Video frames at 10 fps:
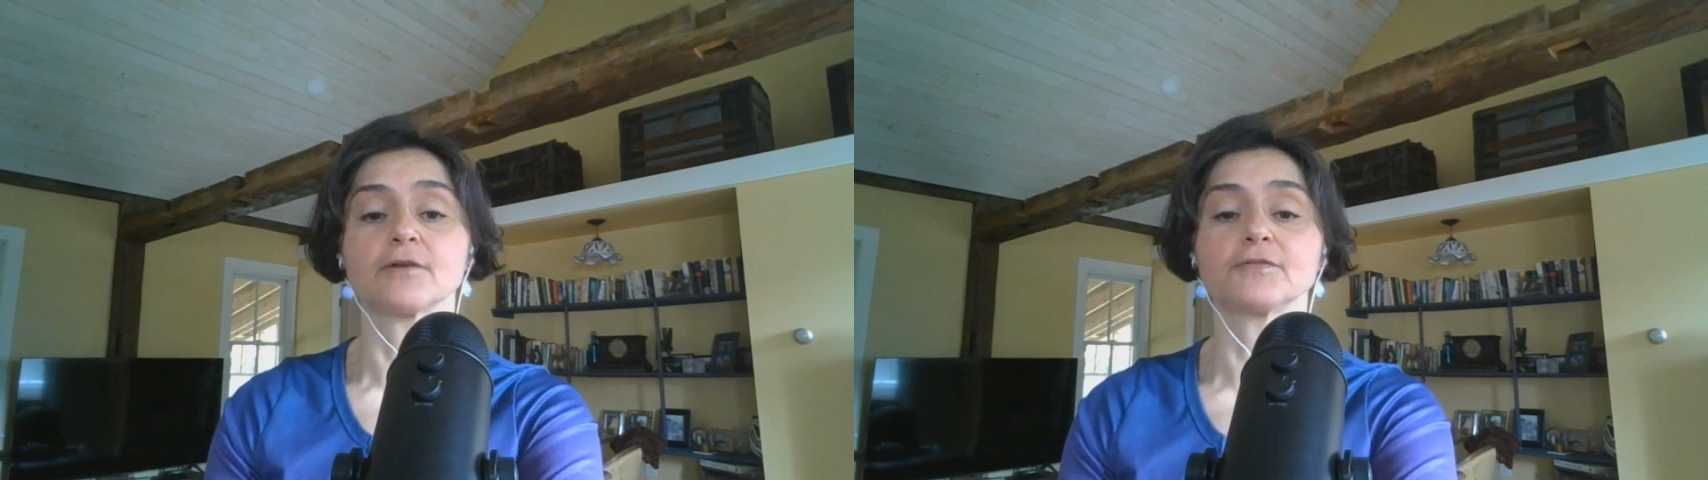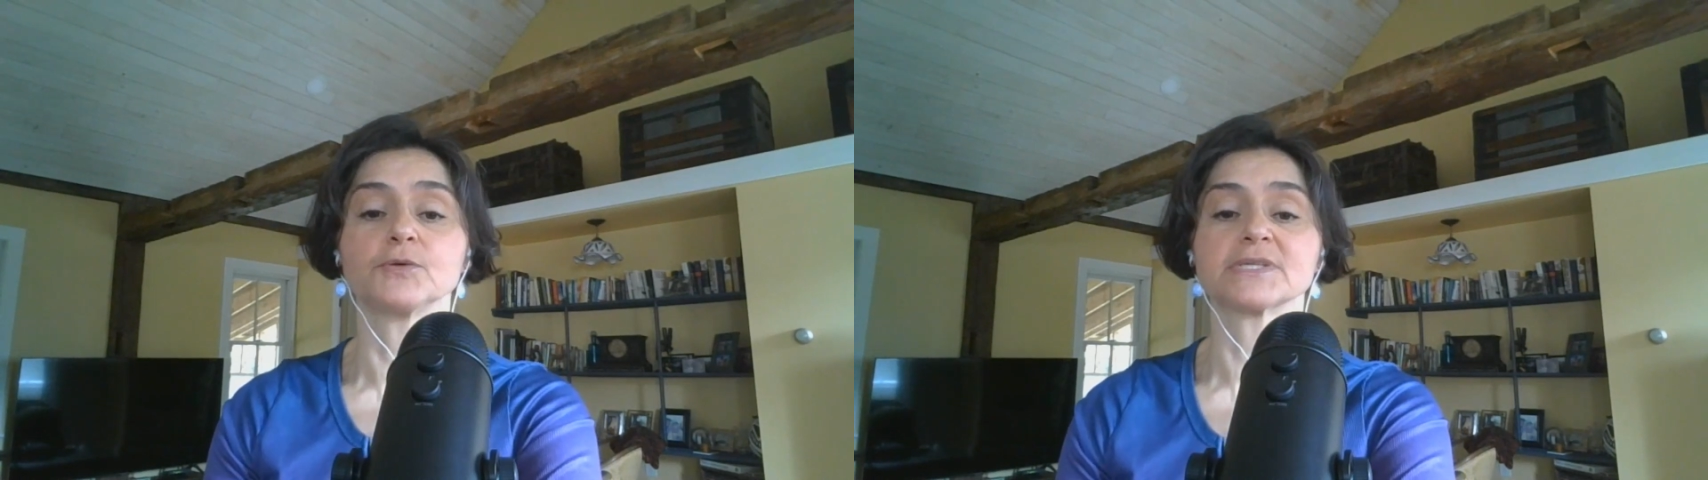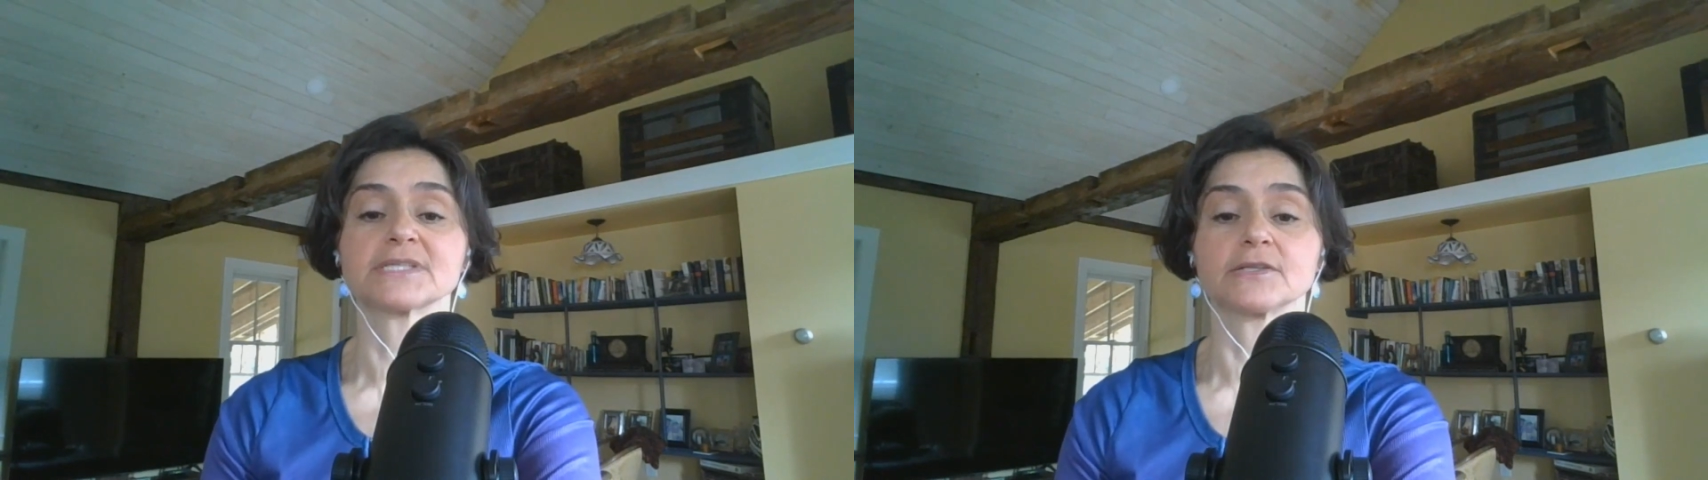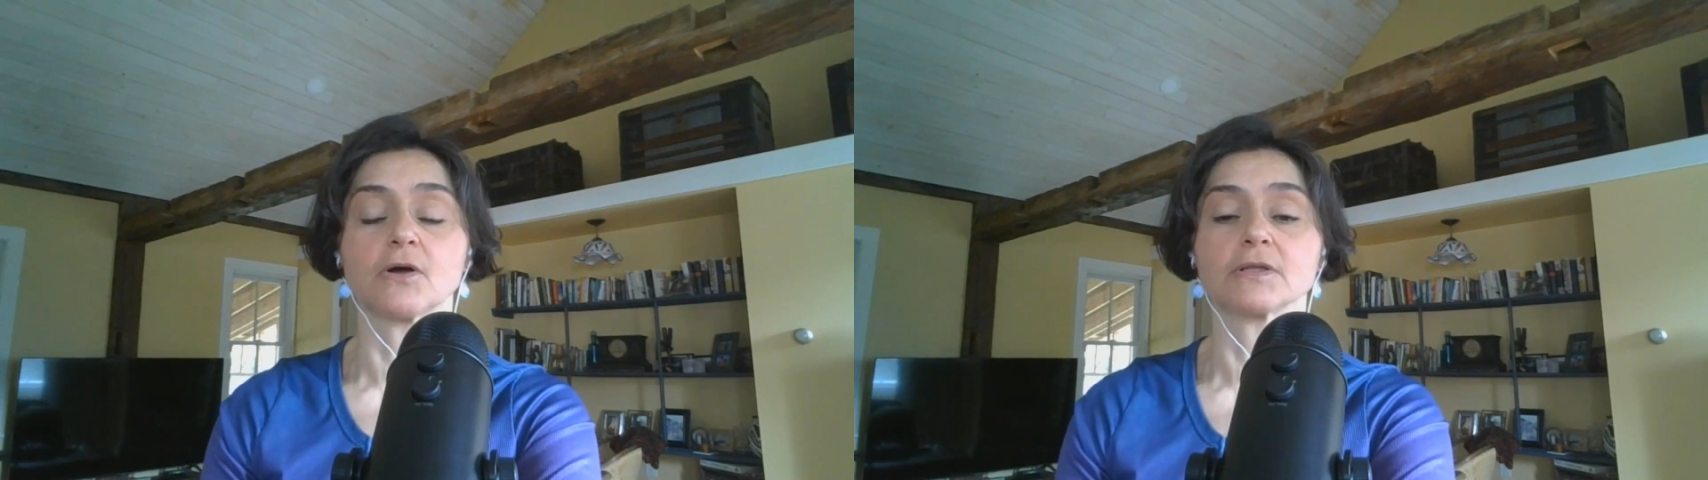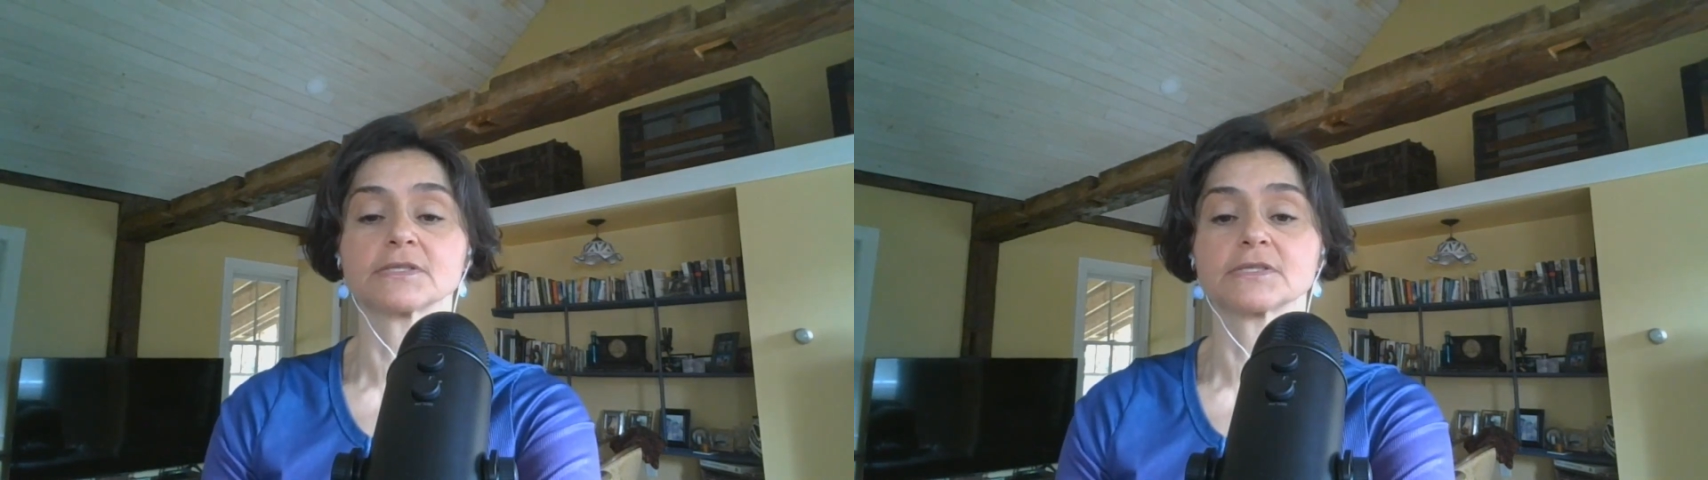of US
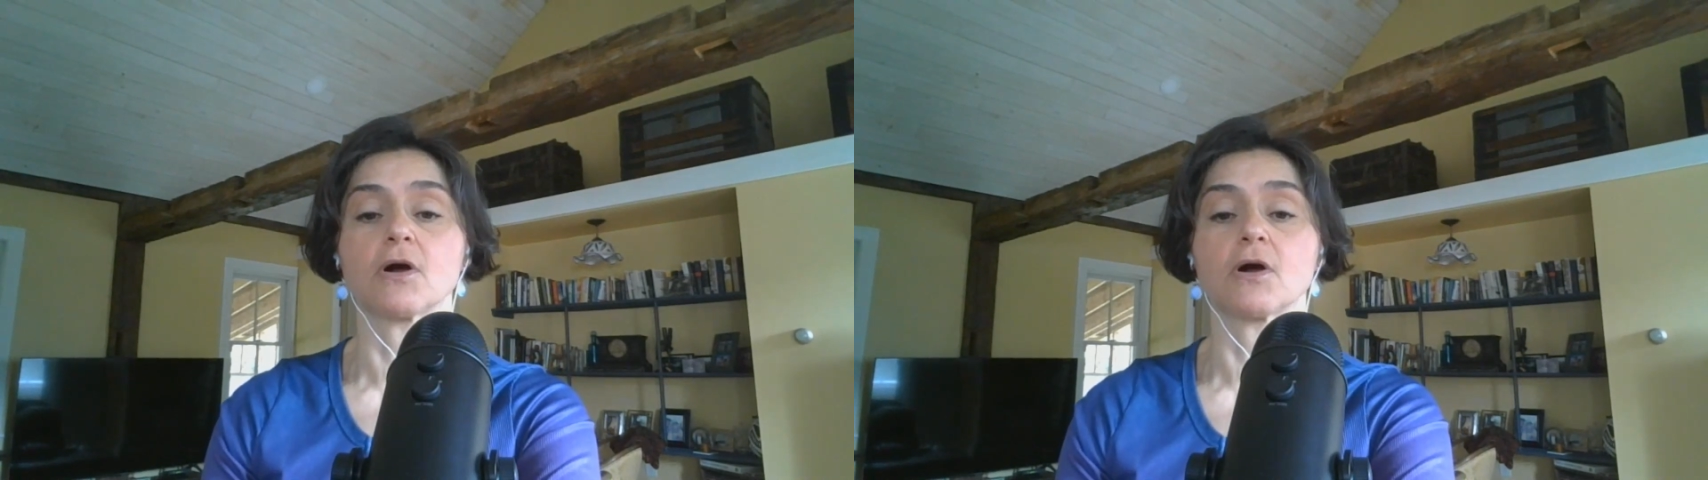adults